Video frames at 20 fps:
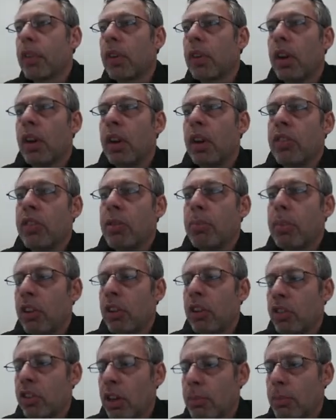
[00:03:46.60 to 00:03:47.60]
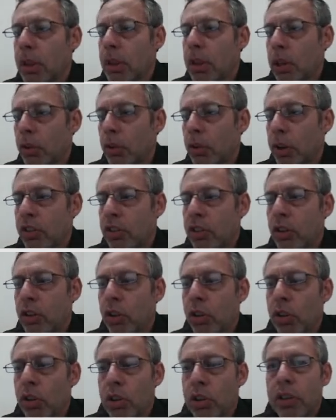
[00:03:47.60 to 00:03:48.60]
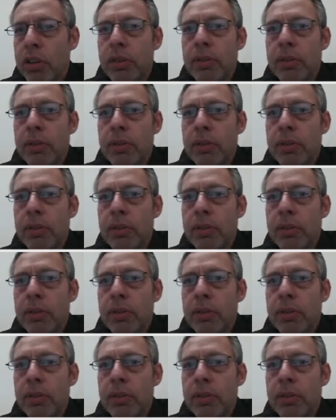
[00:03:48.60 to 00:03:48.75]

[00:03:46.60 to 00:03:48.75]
And this is the bell chime in the location hall.